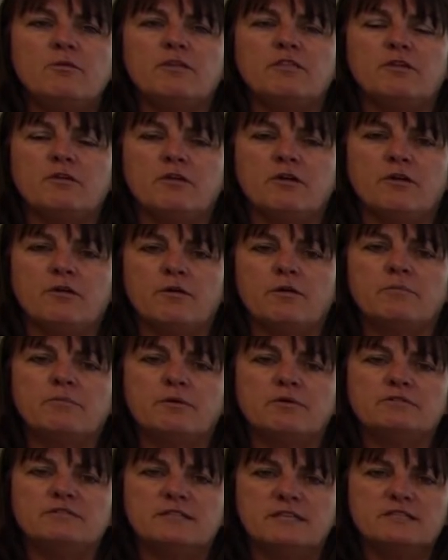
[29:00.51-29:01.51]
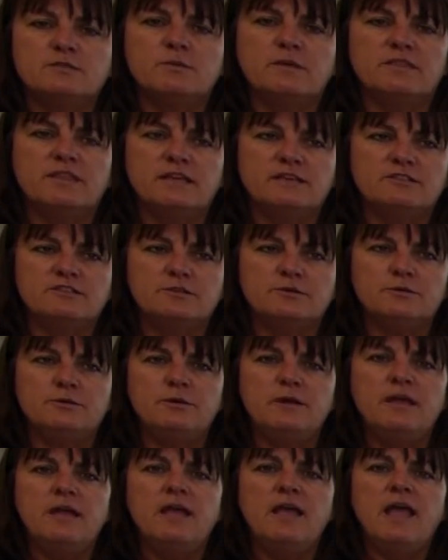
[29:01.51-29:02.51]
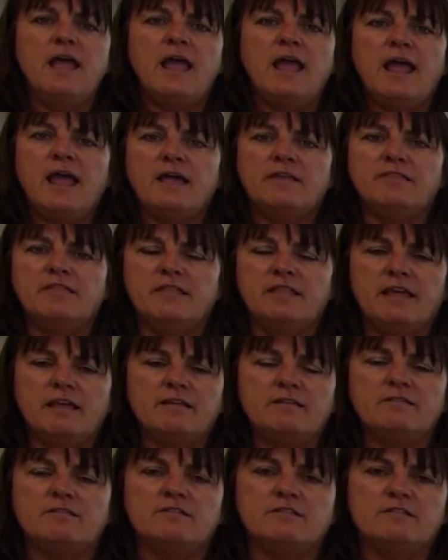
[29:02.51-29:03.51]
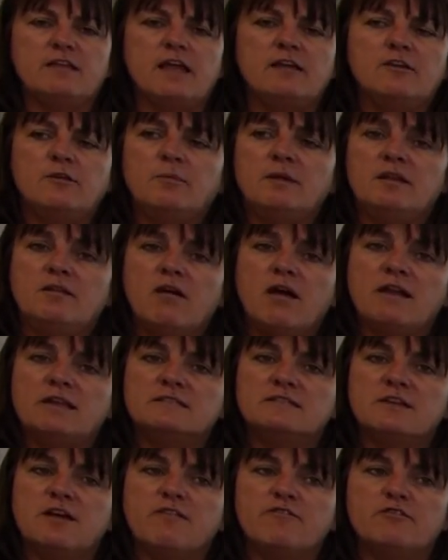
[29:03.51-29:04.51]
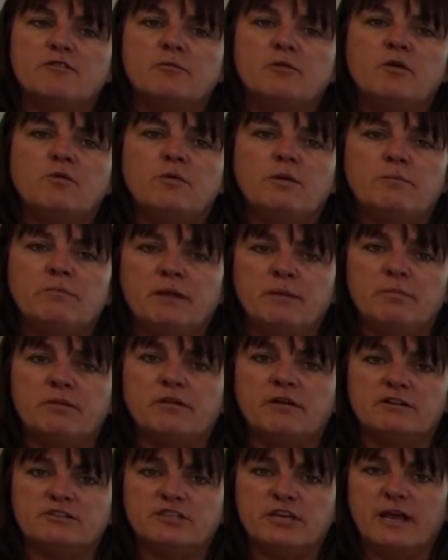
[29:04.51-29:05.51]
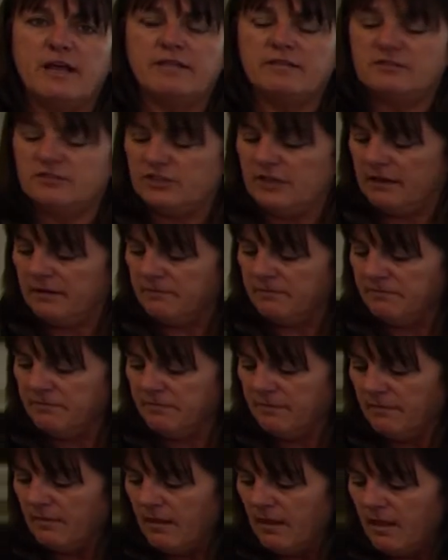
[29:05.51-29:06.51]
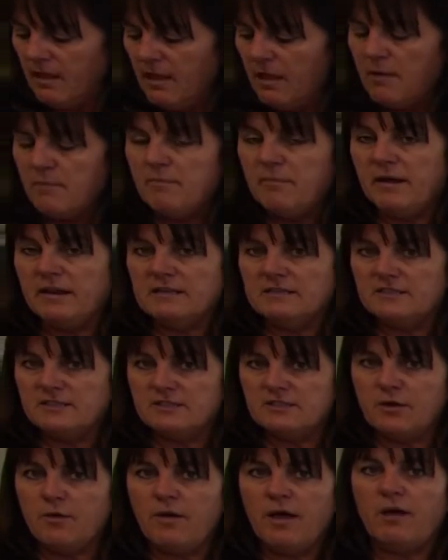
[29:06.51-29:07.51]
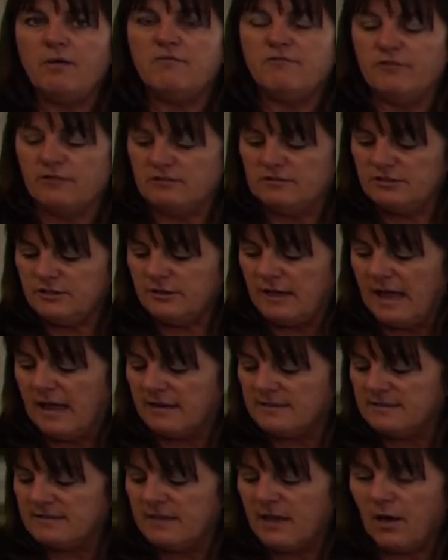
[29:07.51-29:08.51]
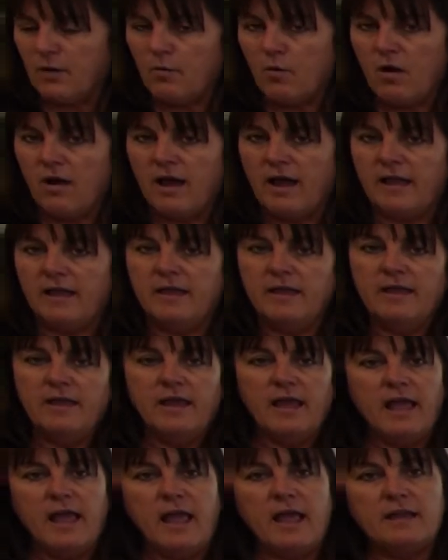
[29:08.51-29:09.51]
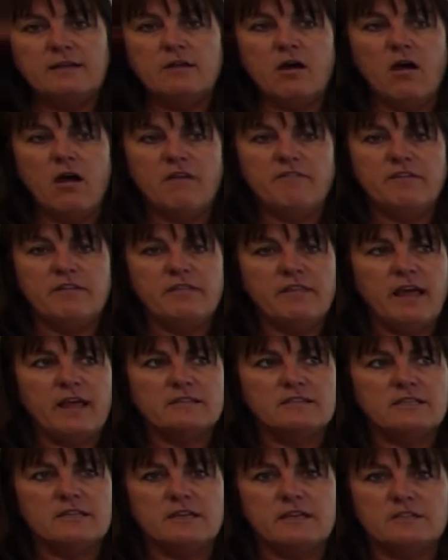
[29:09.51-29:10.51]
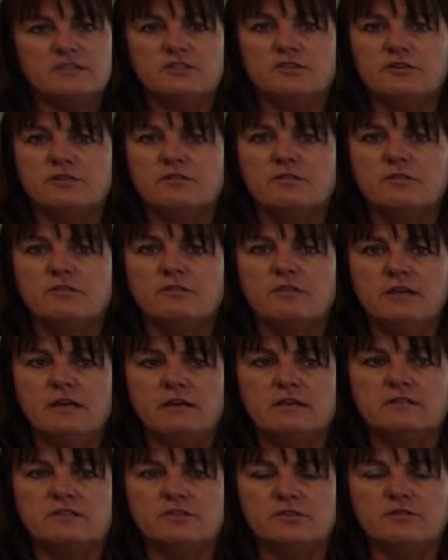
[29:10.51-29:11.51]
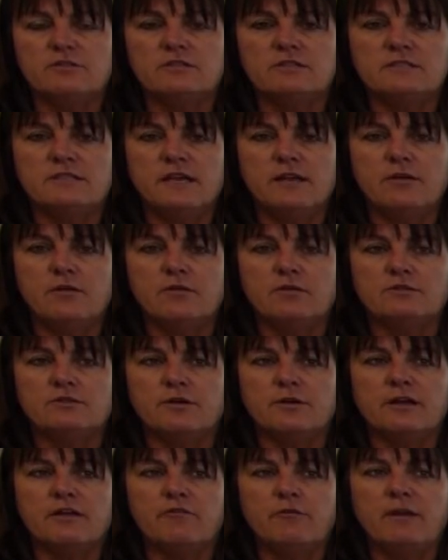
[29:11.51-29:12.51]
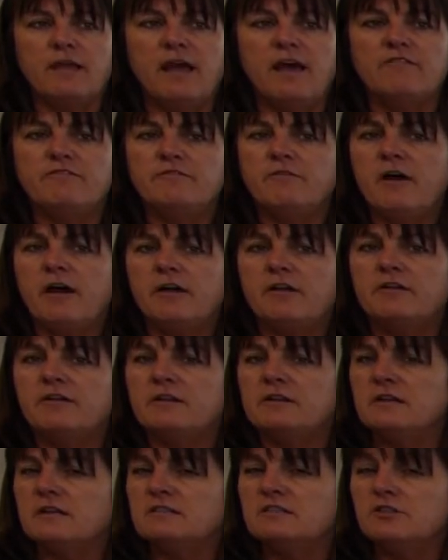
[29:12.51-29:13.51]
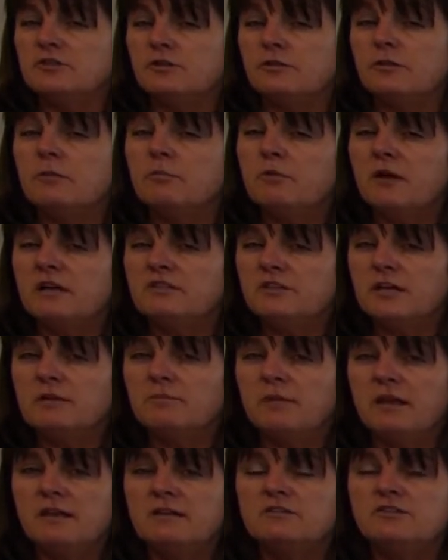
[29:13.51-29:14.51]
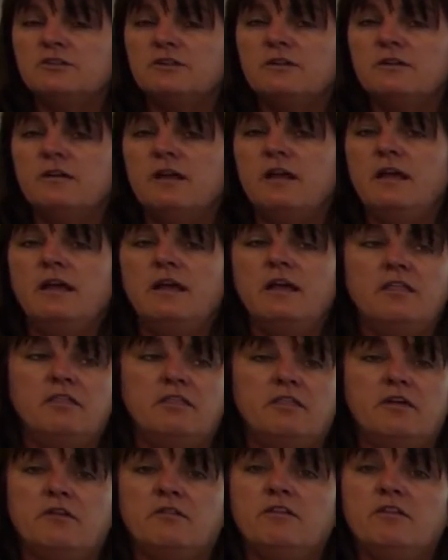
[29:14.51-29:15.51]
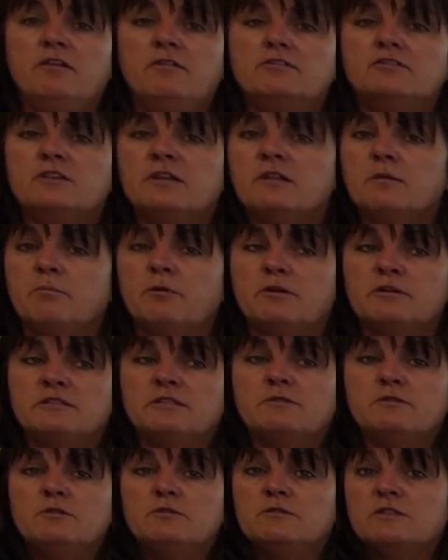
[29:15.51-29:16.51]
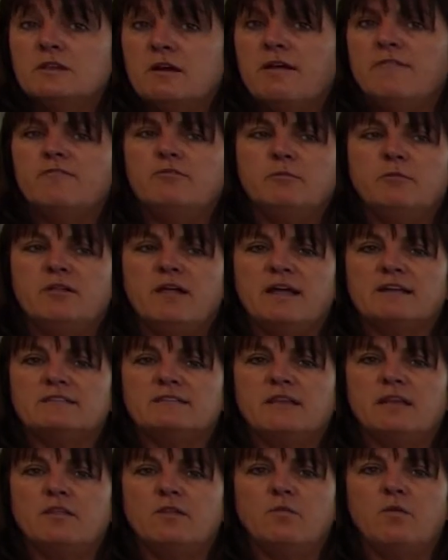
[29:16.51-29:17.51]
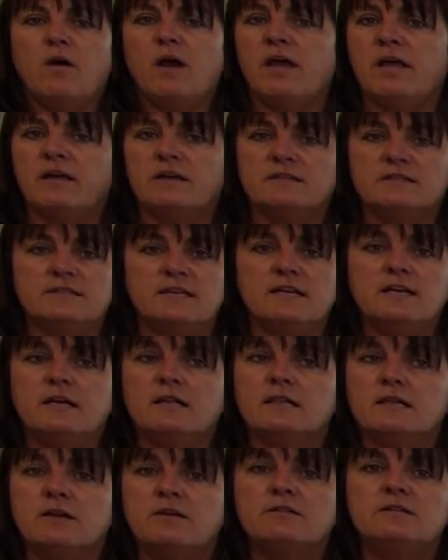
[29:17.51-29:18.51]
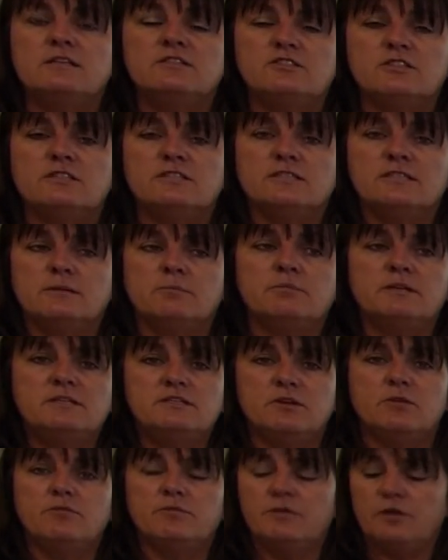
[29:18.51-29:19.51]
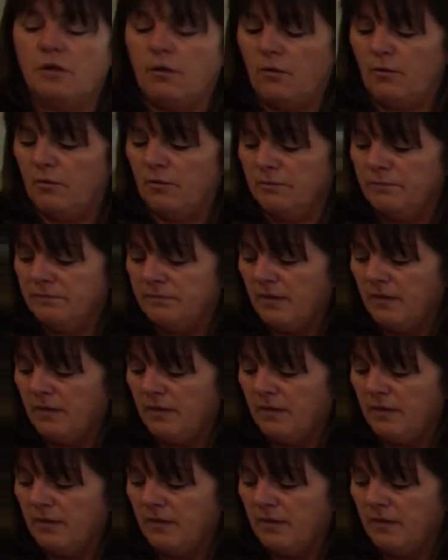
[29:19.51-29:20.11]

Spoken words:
with the current process, what they do, and they tend to be not as comfortable when people are challenging. But it's so helpful to ask that why. And often that's the external stakeholder. If we have hired an external project manager, they're usually the person who's comfortable asking the why, because they clearly just simply don't know.